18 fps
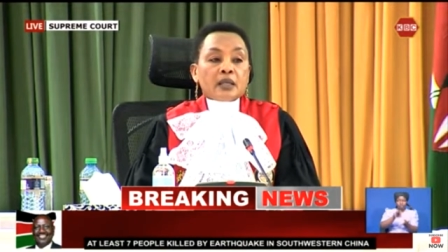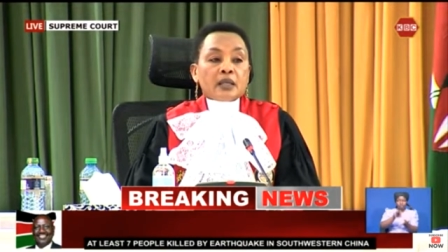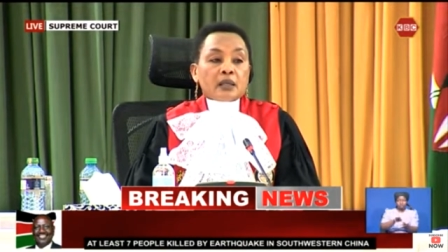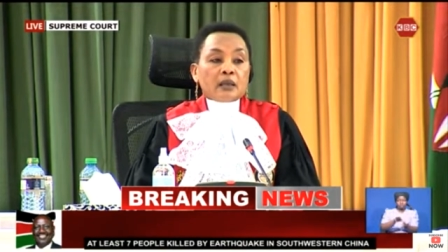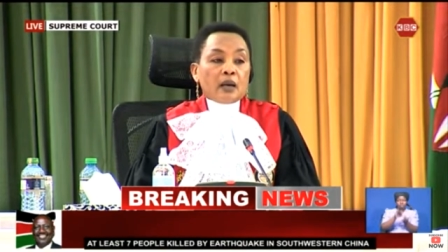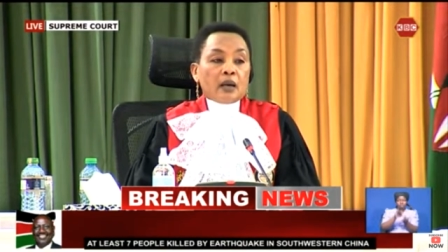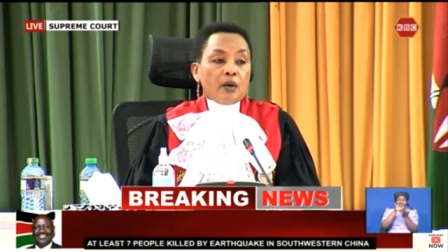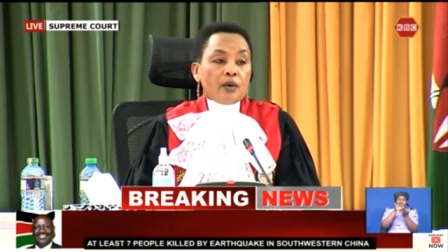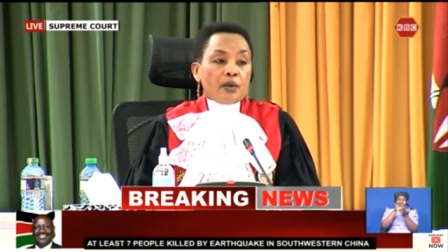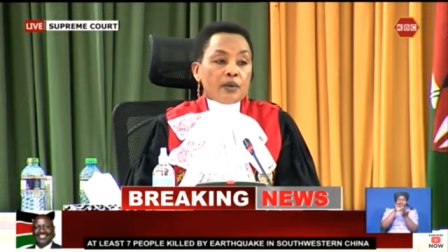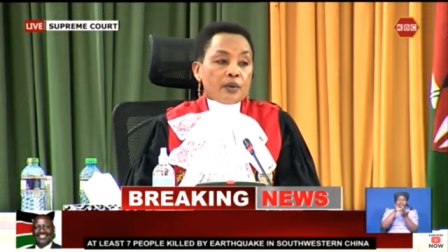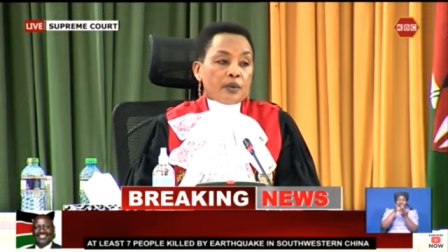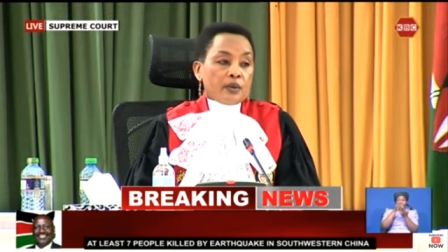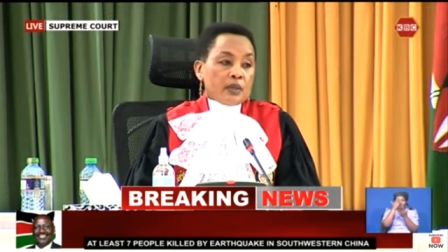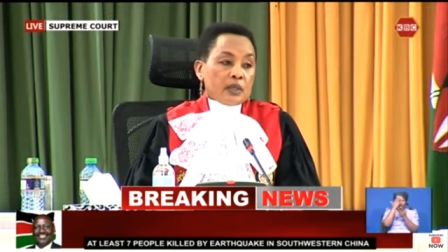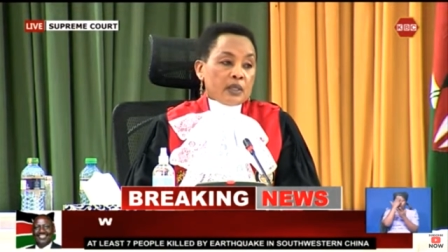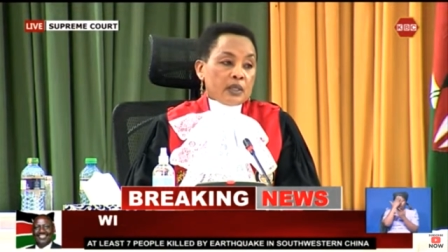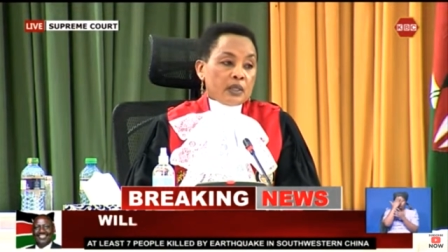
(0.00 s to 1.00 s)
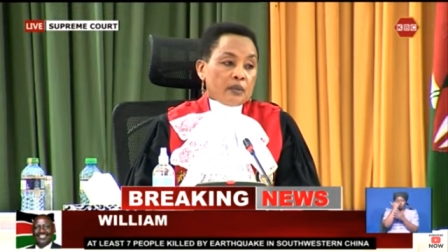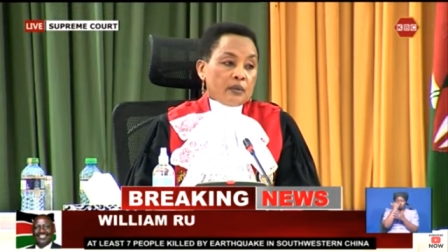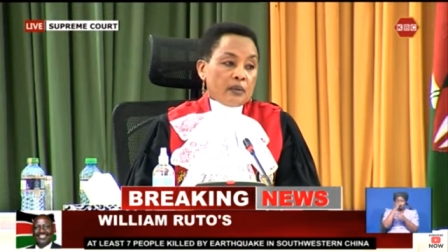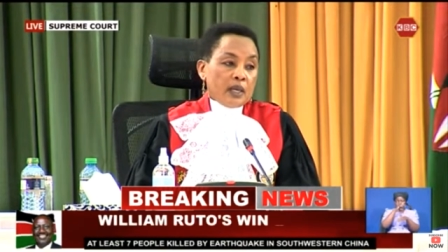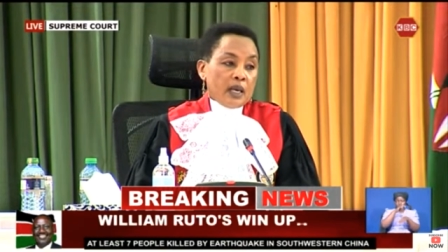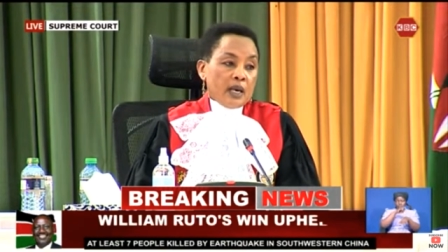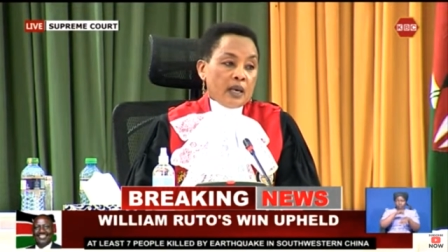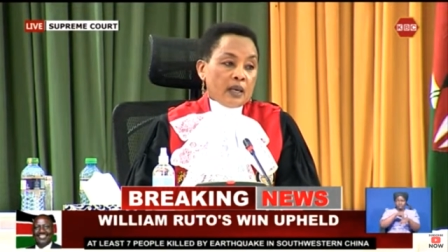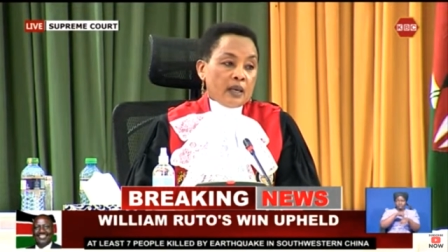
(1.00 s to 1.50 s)
As ground rules,
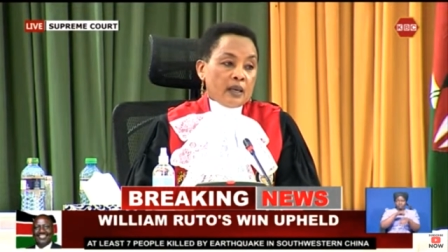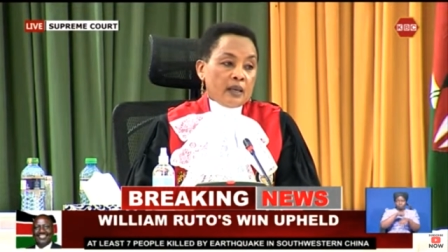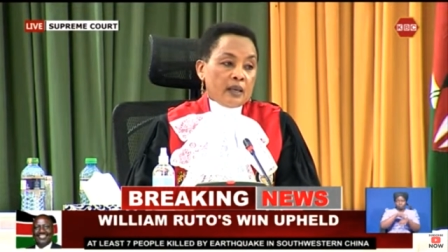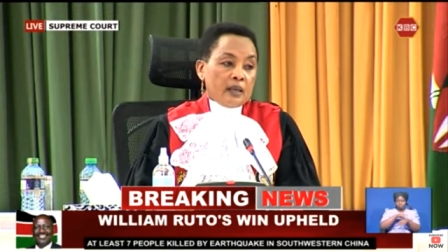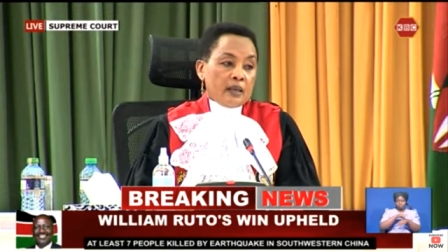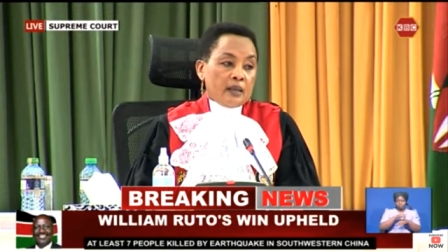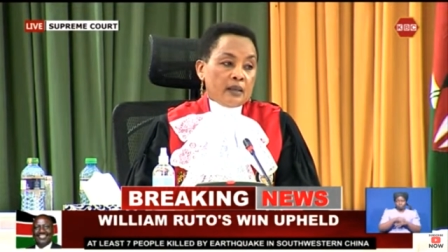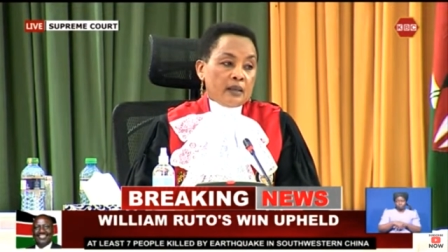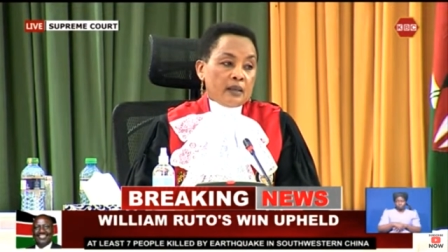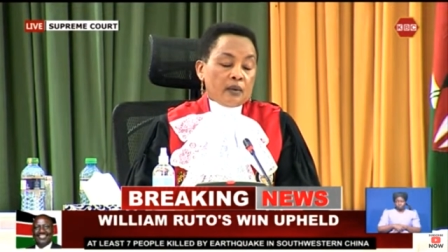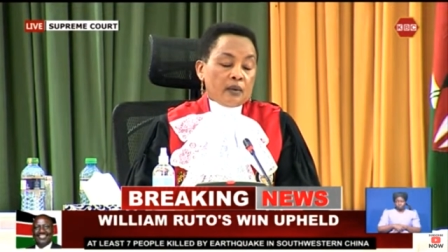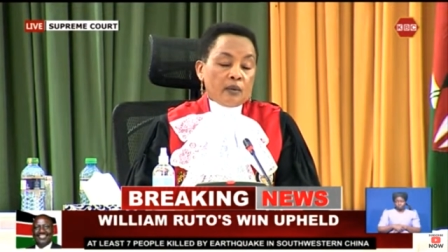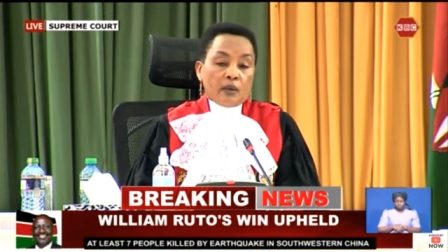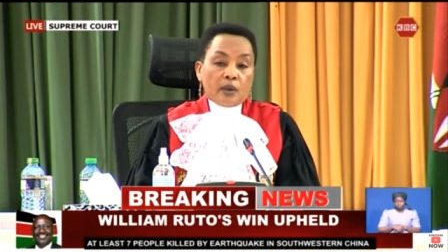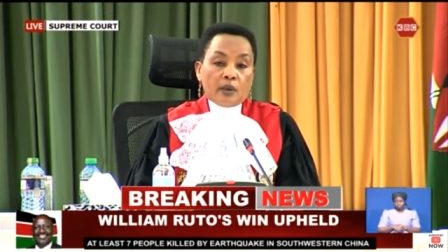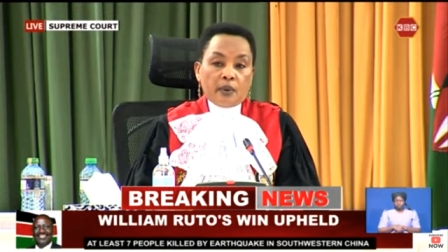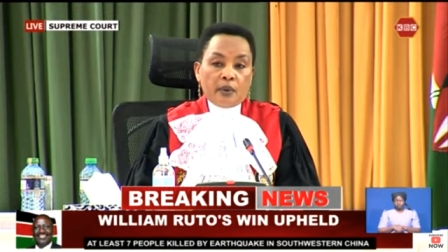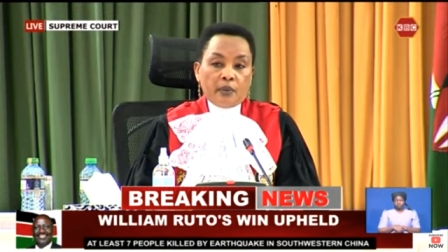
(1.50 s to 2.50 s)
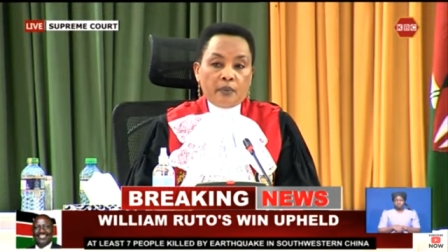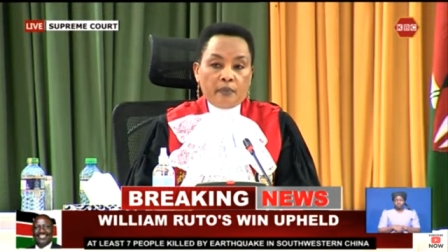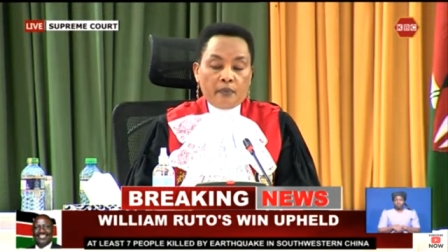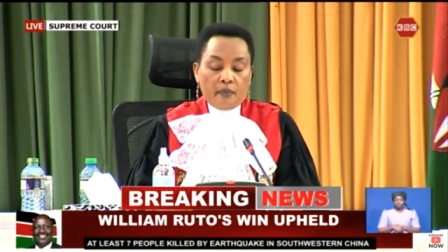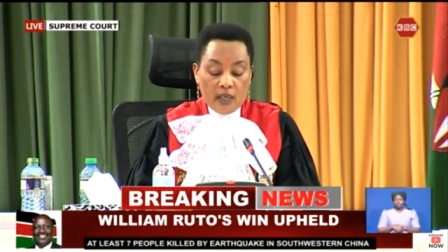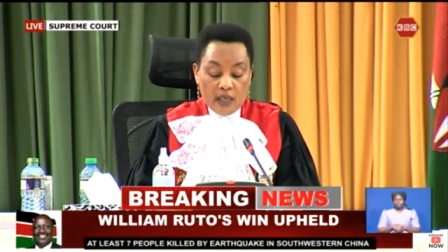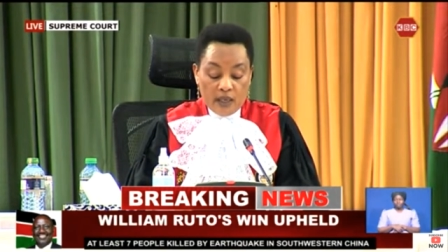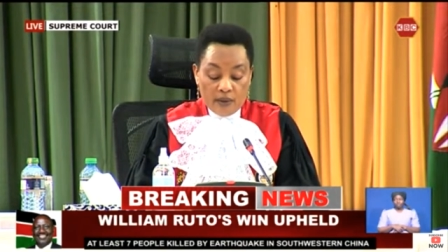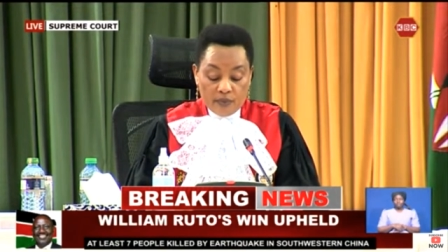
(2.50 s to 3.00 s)
we agreed when we
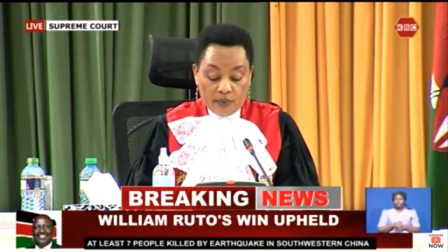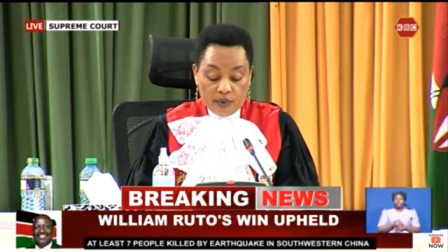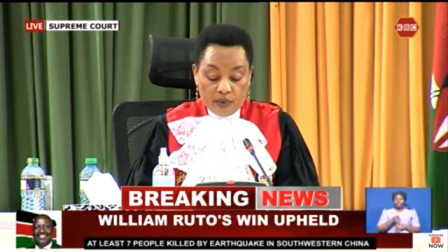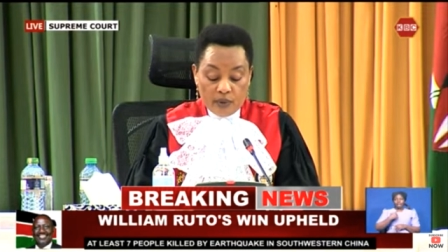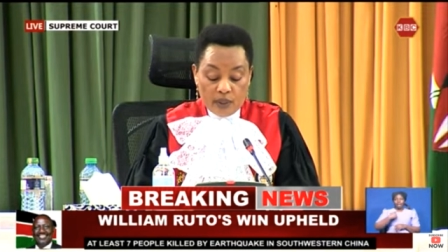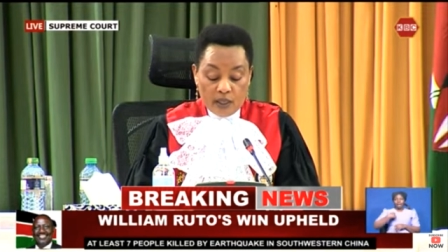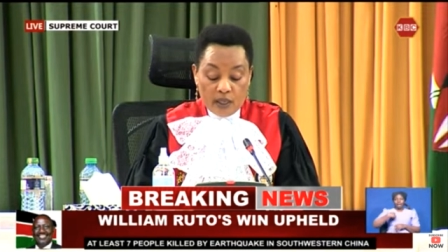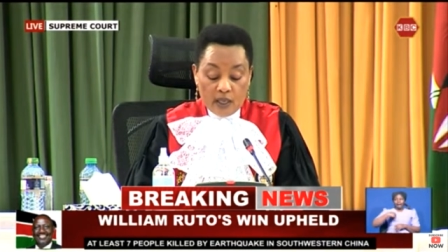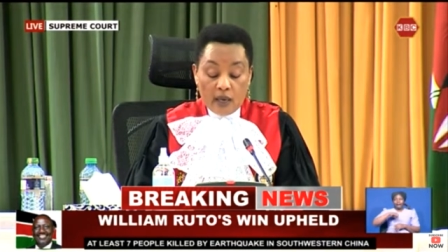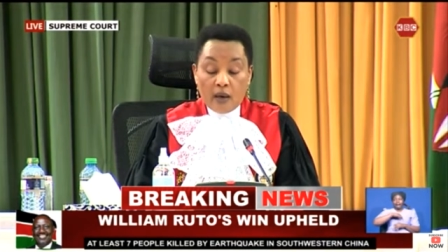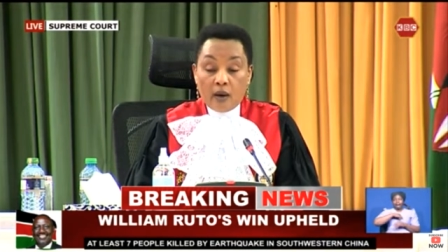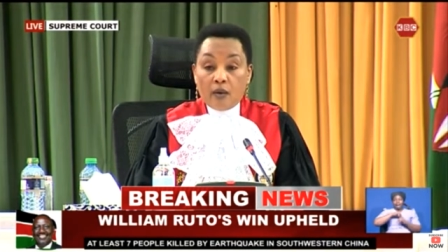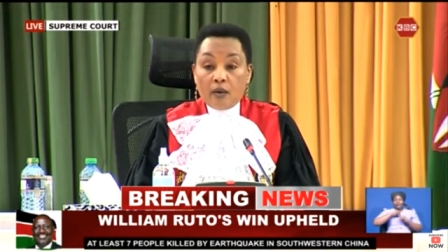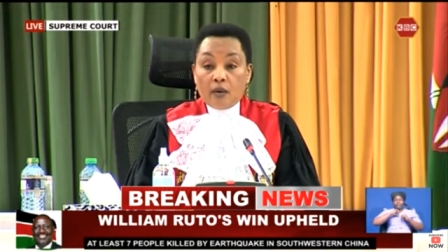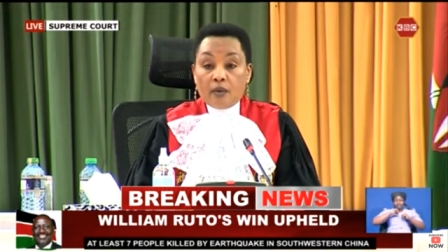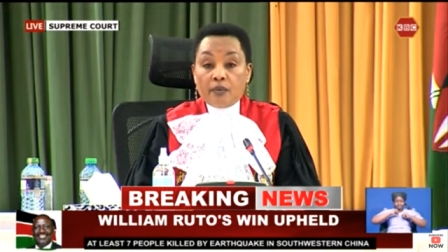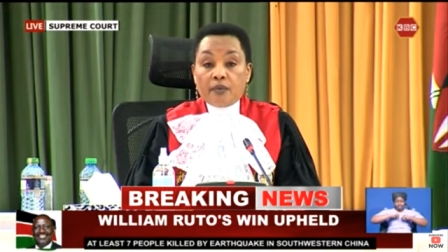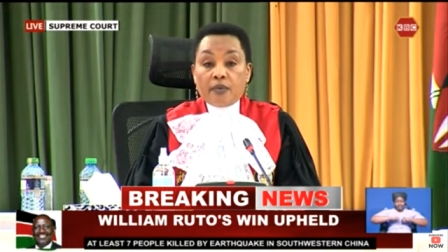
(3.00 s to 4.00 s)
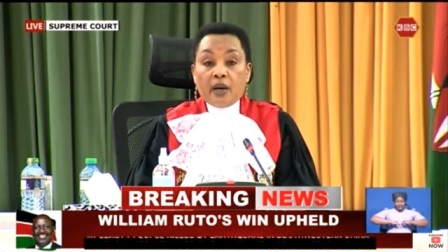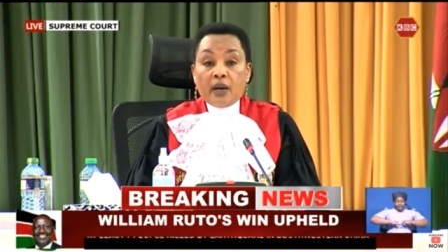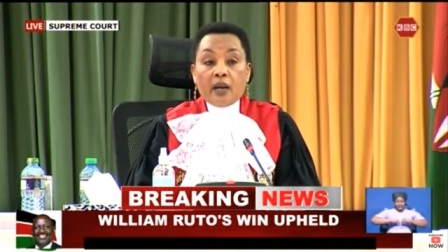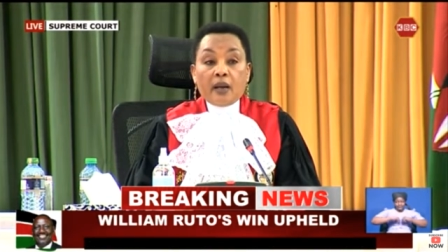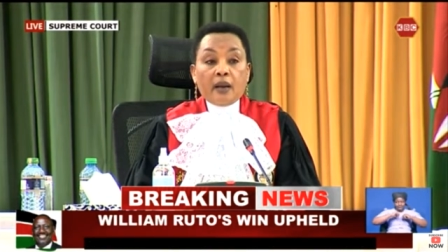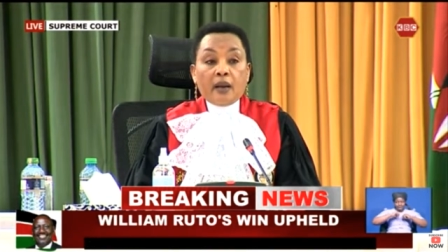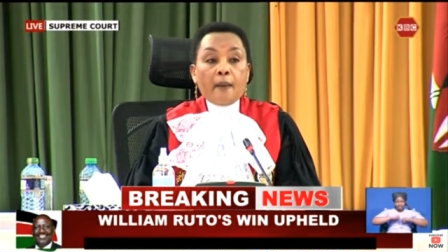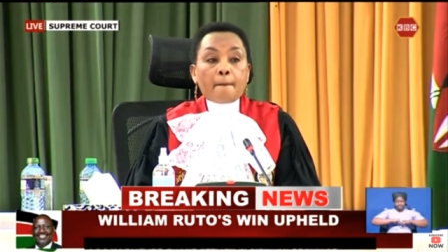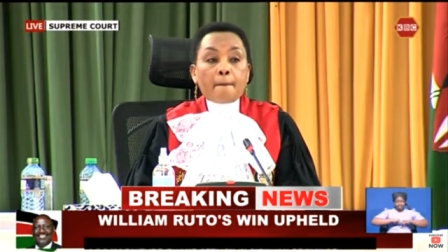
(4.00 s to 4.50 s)
left you here on
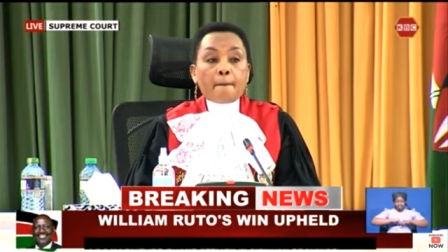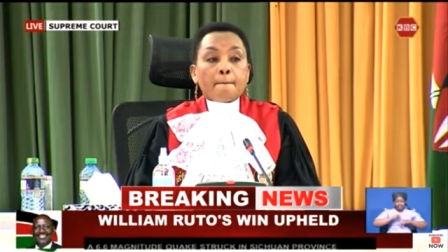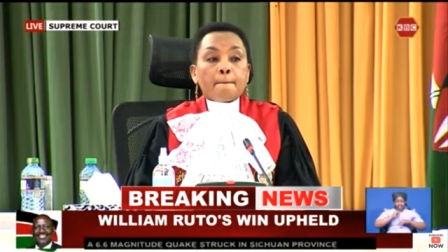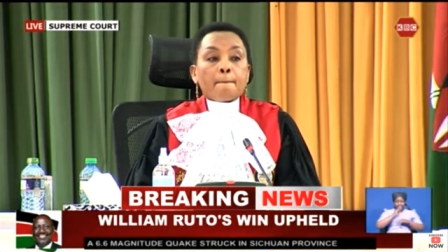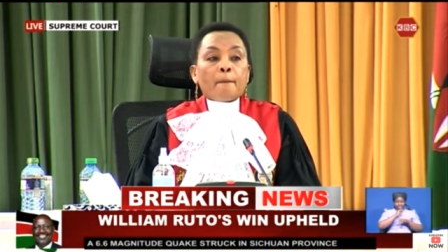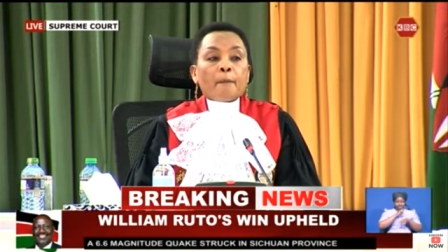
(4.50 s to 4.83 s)
Friday